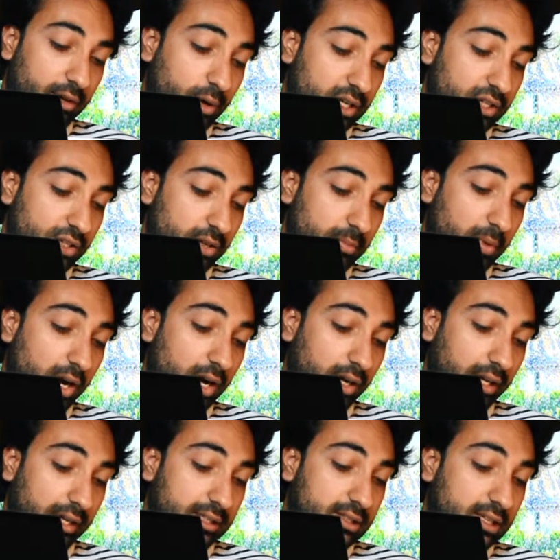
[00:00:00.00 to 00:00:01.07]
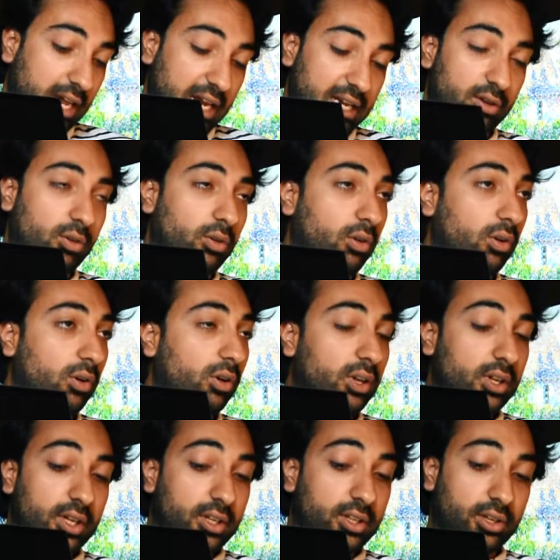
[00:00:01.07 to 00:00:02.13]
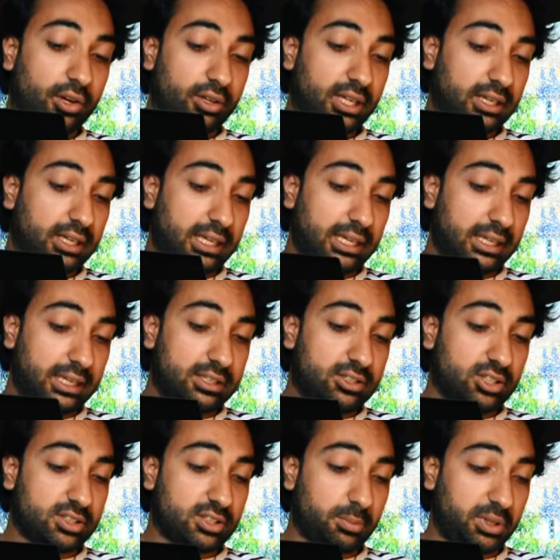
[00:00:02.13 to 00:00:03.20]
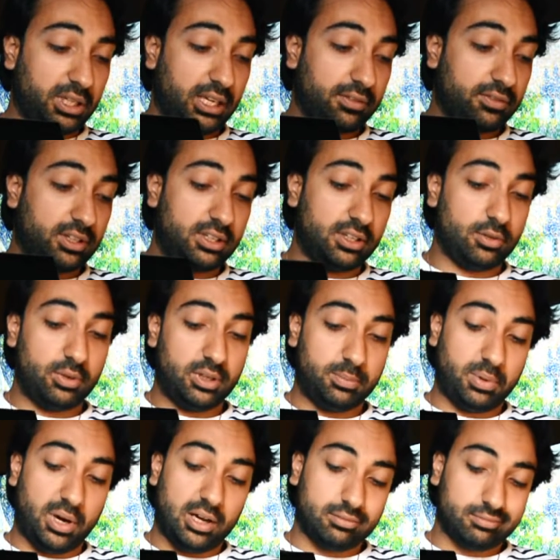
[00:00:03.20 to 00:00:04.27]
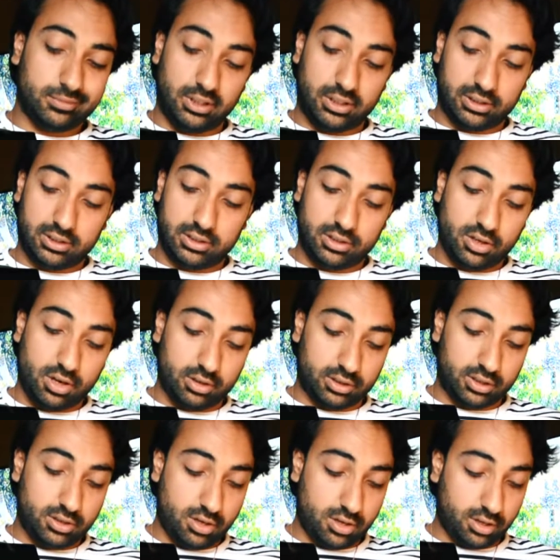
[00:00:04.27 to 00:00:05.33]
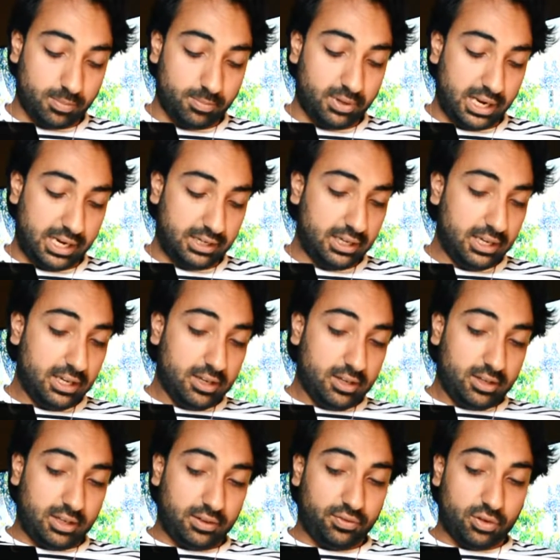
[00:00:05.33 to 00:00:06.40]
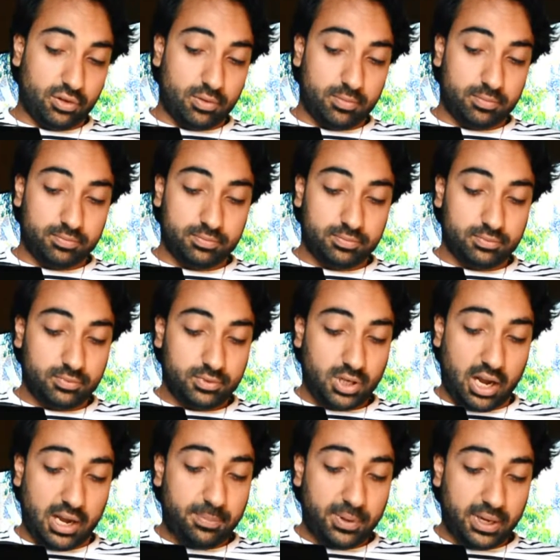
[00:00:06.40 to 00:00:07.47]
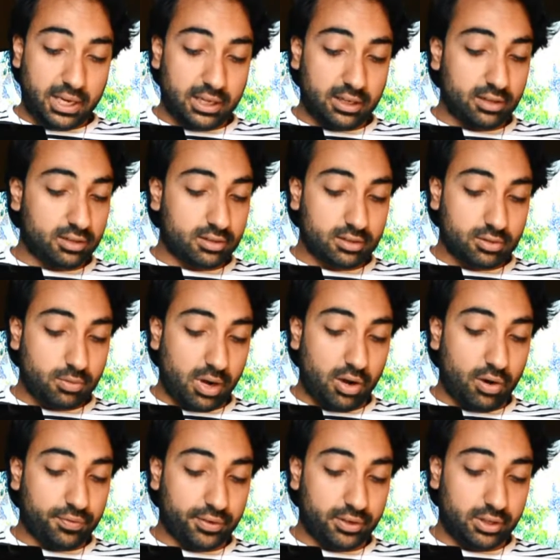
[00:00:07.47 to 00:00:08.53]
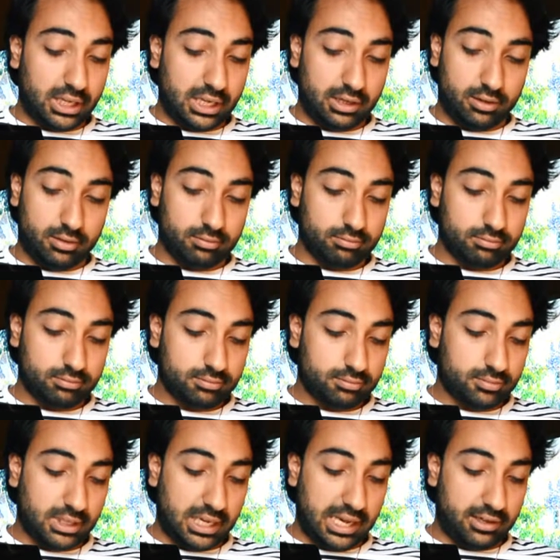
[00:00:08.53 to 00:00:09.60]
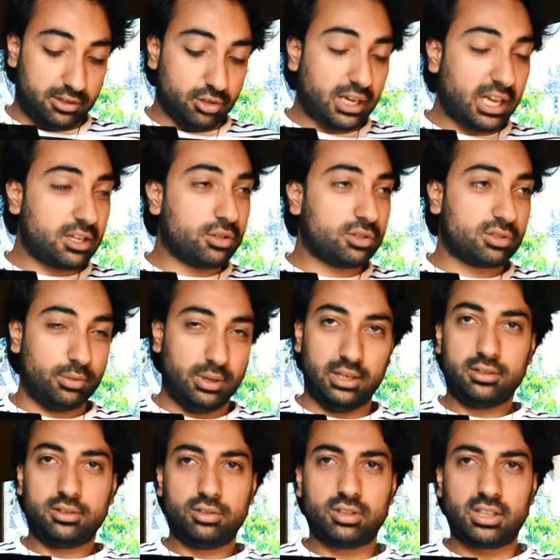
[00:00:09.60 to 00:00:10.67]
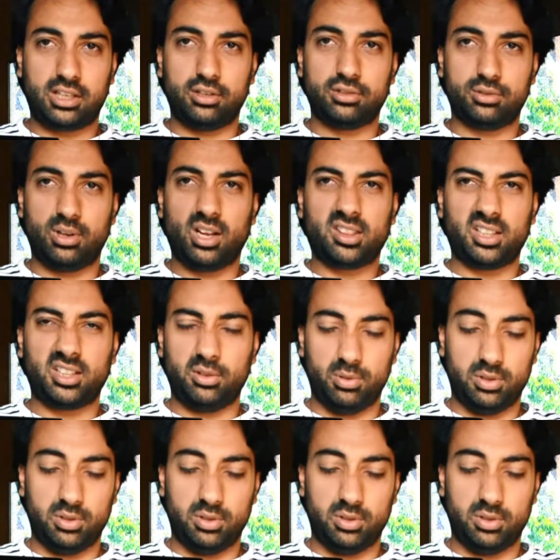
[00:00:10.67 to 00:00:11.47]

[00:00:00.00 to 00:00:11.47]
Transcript: question mark instead, or you know, it's just something you have to deal with. But look, you can't complain. If you're typing quite often, then yeah, you'll get used to it. You'll get used to it. I think you